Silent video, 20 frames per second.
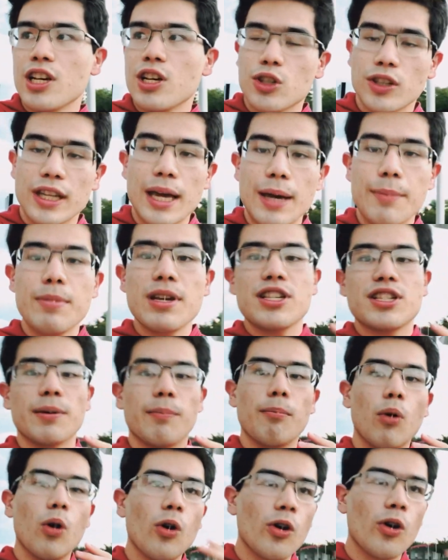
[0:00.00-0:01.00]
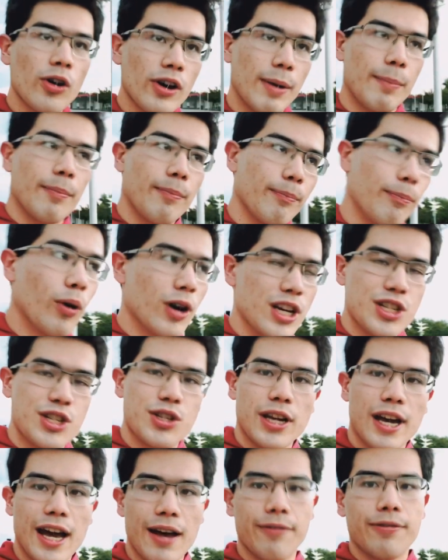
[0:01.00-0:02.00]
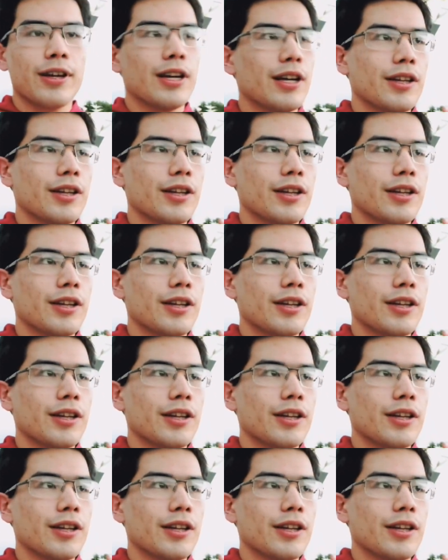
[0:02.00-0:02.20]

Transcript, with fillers: So that means the more points you have,